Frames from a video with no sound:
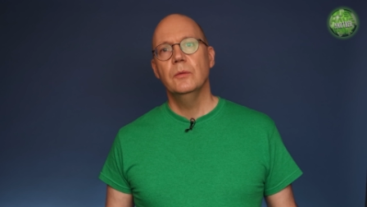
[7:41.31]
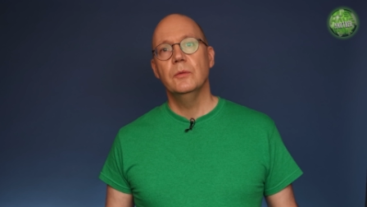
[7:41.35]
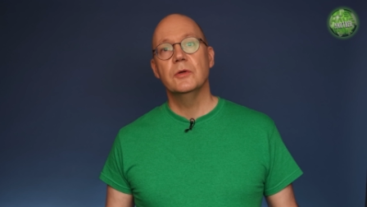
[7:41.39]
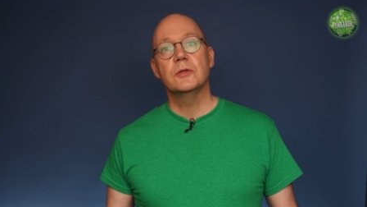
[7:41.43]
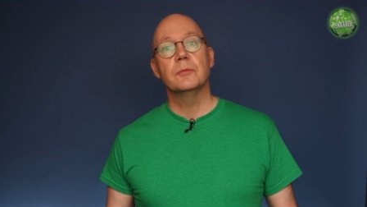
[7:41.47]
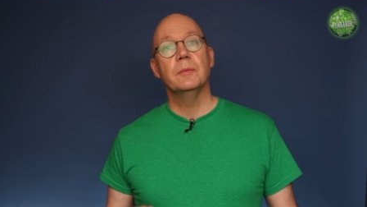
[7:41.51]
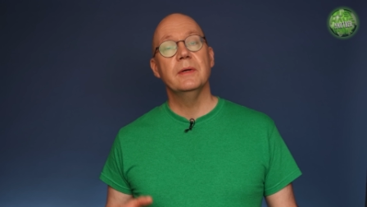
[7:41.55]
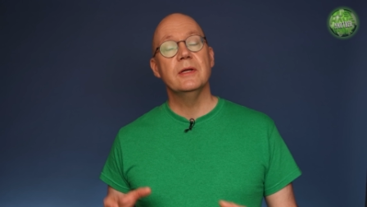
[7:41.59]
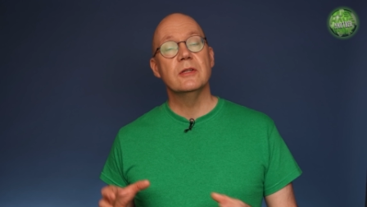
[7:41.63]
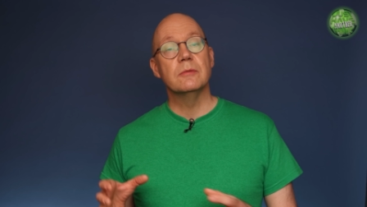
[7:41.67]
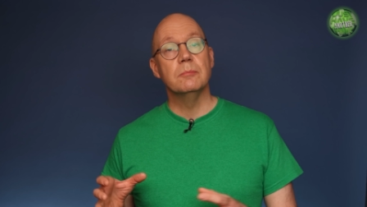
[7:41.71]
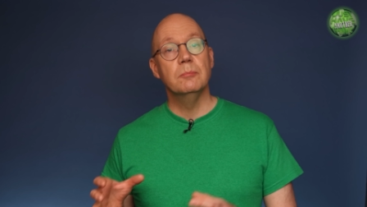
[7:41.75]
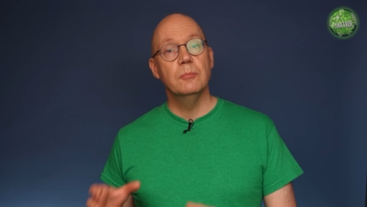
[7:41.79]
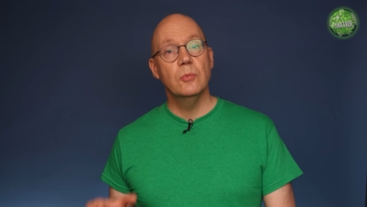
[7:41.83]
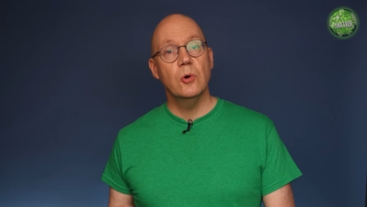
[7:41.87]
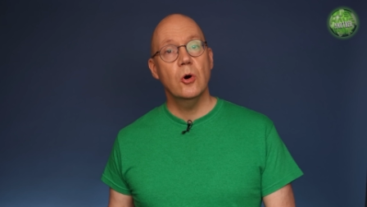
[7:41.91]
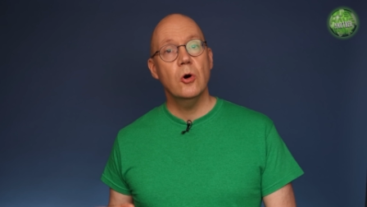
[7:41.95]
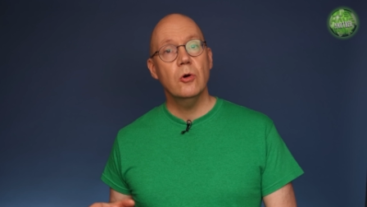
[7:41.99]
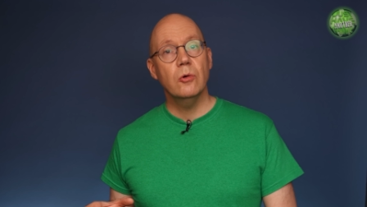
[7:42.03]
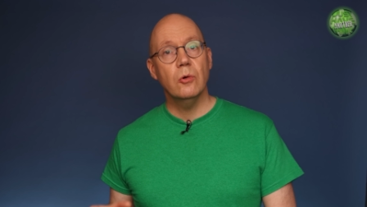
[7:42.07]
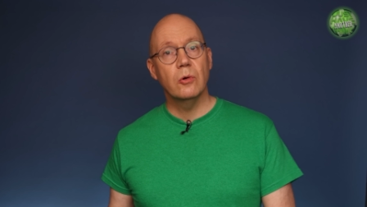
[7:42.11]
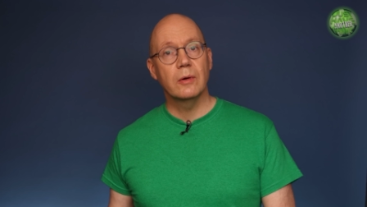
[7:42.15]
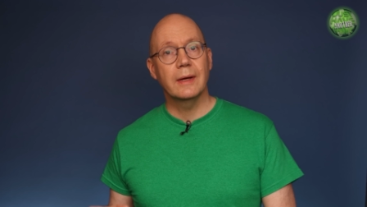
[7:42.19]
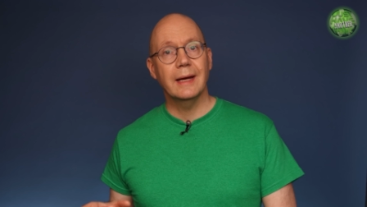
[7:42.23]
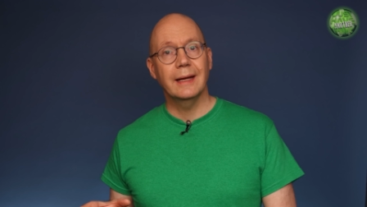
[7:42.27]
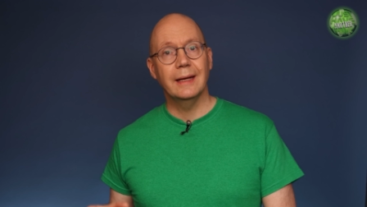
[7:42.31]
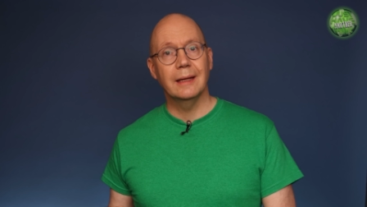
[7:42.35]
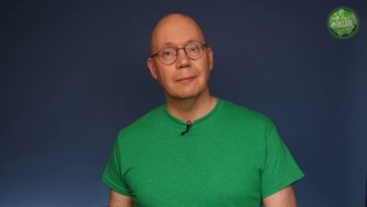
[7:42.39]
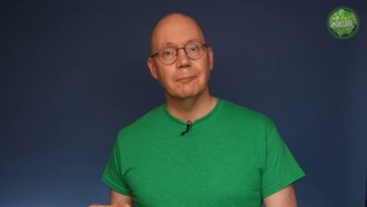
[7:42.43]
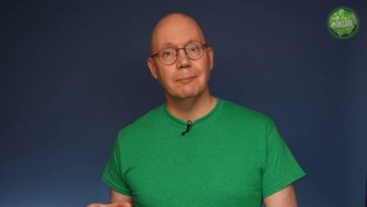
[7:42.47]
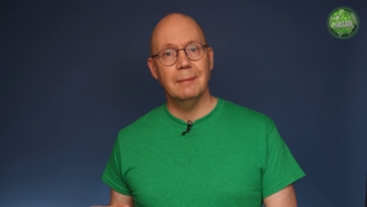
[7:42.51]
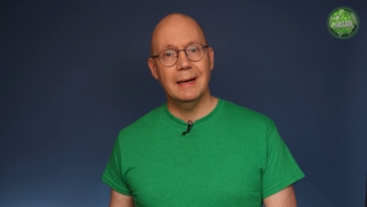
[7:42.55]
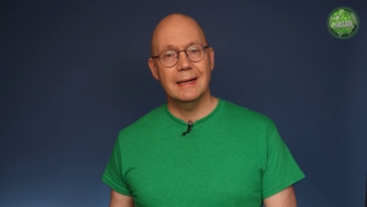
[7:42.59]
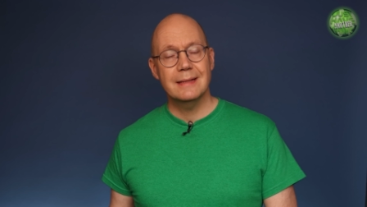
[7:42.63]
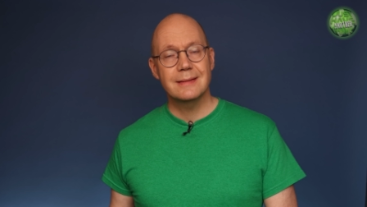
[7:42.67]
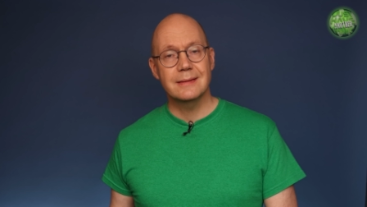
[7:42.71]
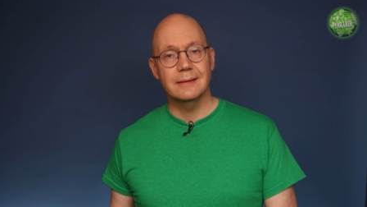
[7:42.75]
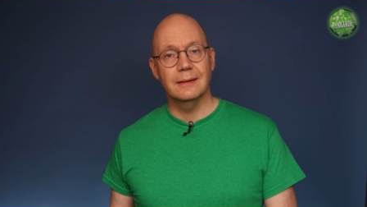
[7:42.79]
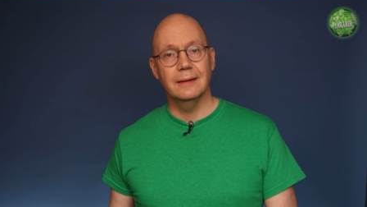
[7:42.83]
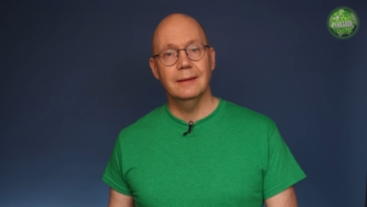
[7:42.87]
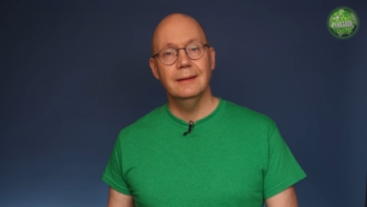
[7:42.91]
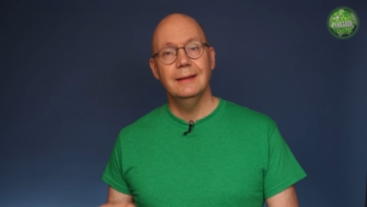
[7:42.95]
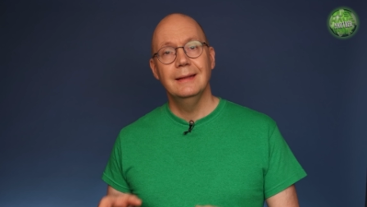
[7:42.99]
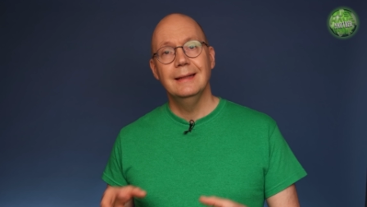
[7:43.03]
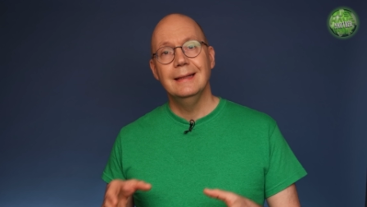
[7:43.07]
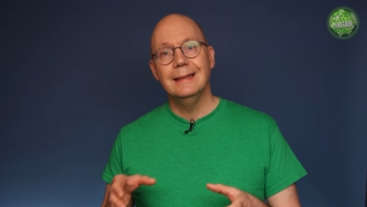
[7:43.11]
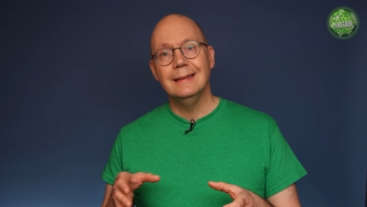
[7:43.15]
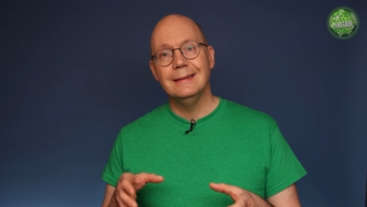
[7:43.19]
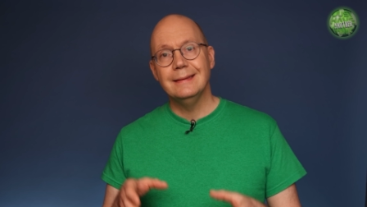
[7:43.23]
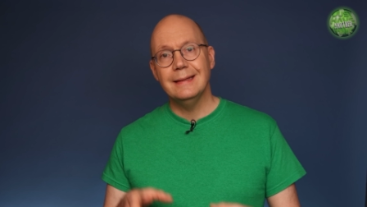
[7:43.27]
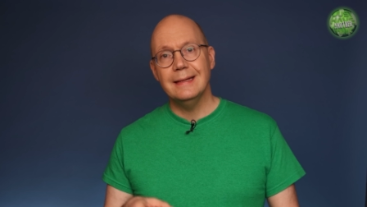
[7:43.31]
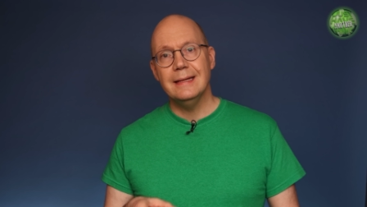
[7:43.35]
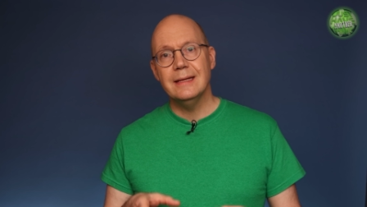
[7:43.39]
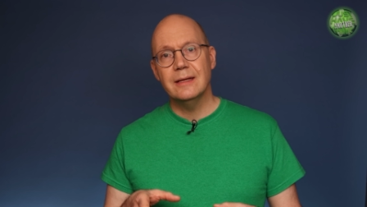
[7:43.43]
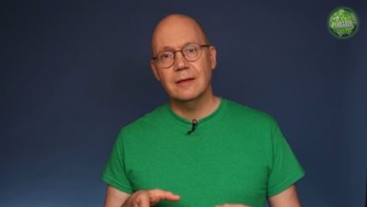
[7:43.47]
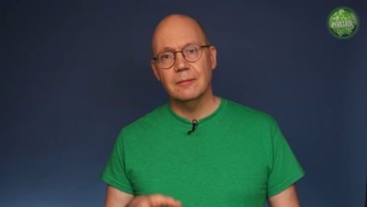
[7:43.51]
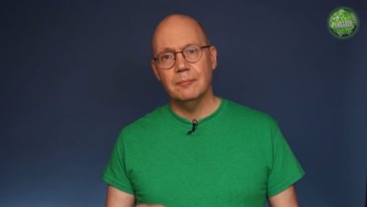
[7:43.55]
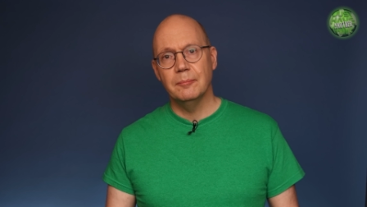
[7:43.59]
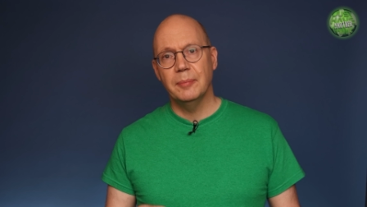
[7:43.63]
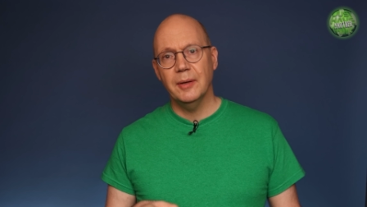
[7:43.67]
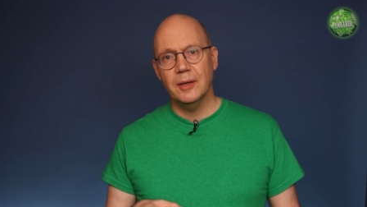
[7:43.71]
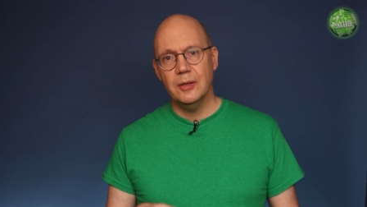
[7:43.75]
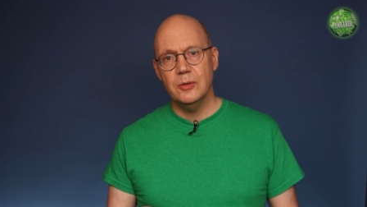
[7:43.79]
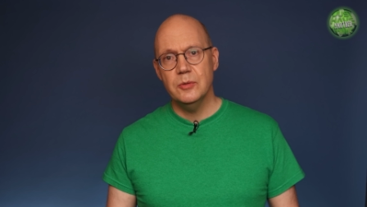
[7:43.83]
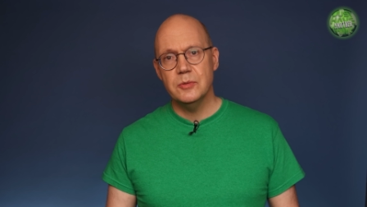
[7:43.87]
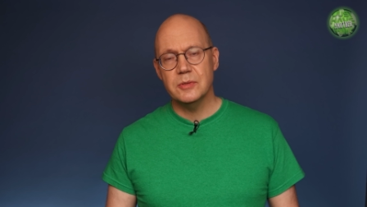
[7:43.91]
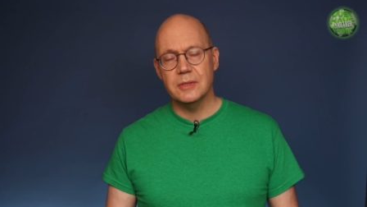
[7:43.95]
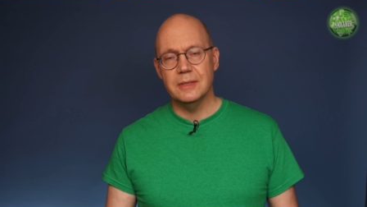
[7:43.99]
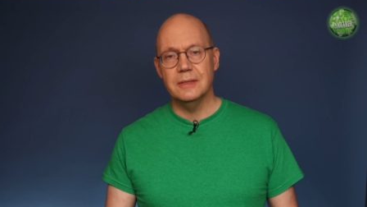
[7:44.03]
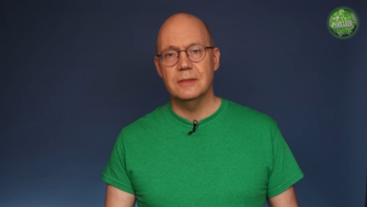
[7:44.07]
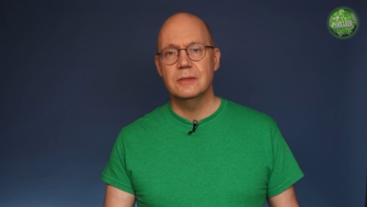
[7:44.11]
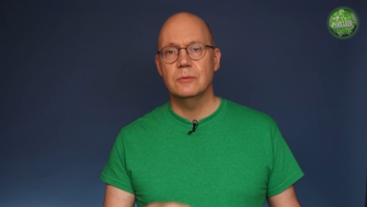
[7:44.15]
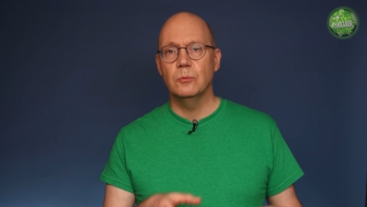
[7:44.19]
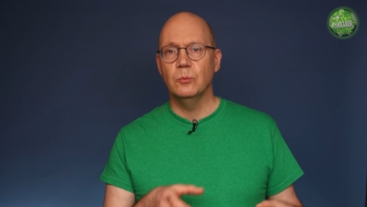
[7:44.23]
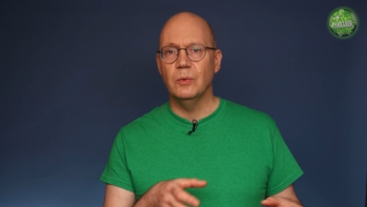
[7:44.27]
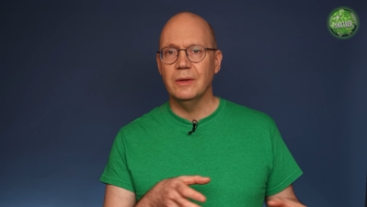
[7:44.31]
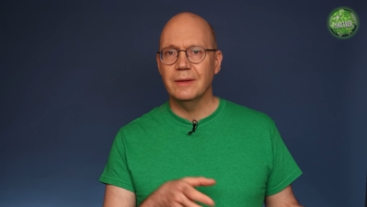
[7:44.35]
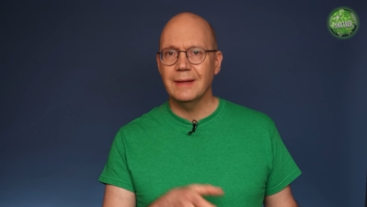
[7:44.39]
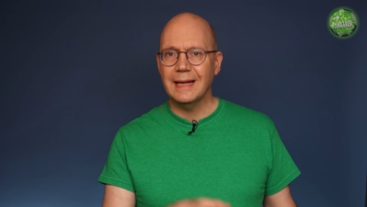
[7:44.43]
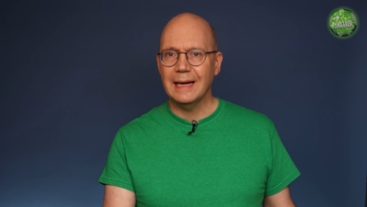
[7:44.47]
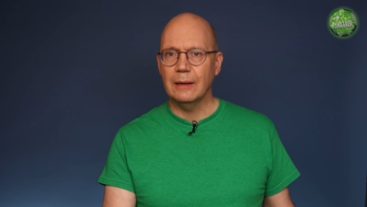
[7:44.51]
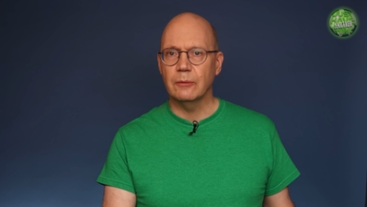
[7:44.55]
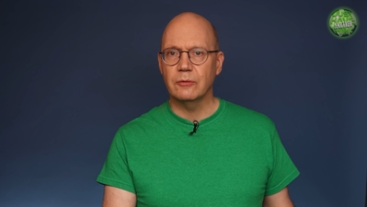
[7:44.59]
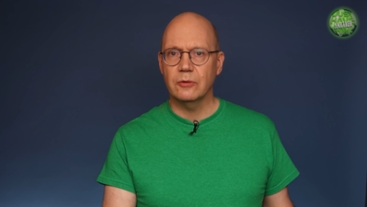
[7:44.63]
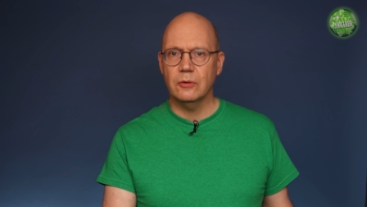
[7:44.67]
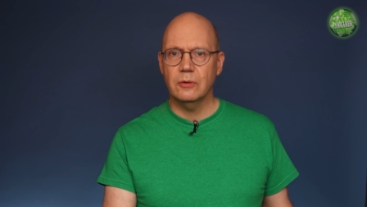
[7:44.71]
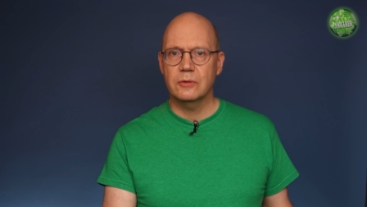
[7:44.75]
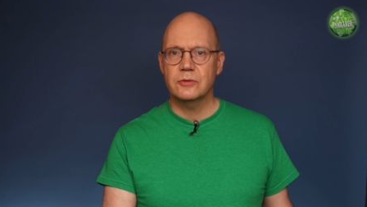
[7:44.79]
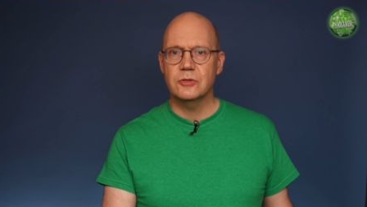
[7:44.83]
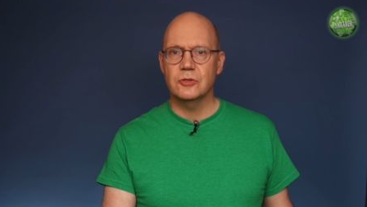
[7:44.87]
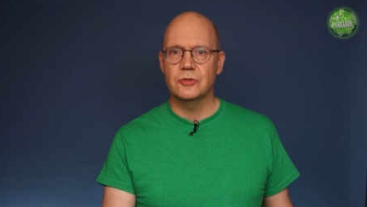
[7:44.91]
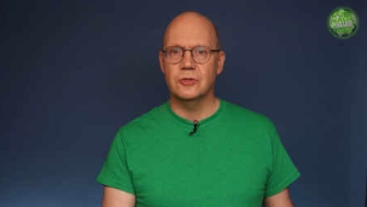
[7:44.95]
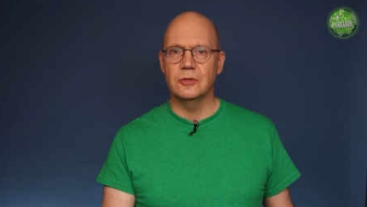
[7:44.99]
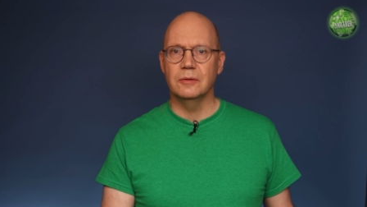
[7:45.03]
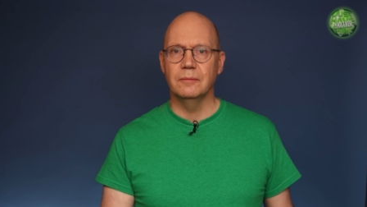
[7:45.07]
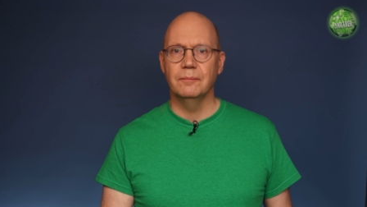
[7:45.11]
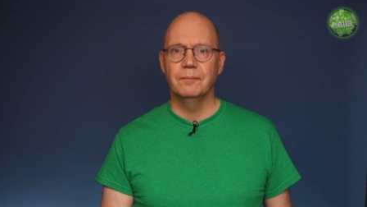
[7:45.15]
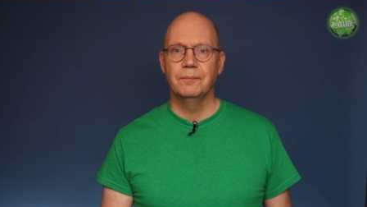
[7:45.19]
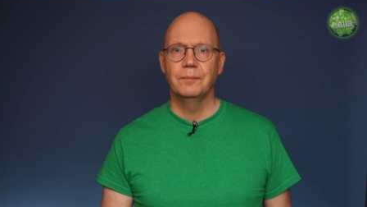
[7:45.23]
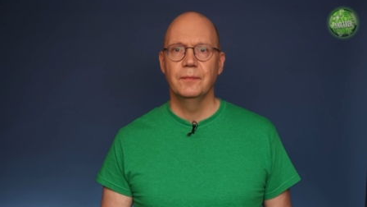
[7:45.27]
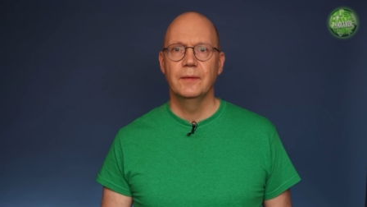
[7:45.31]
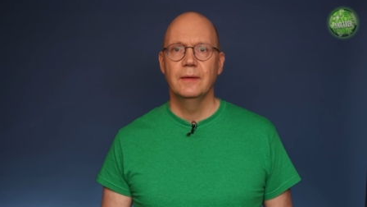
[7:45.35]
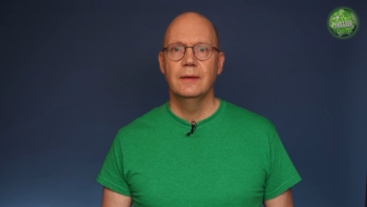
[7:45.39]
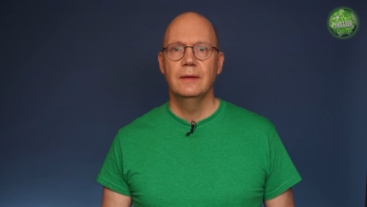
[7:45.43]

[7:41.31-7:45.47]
which means more organic matter decomposes without oxygen.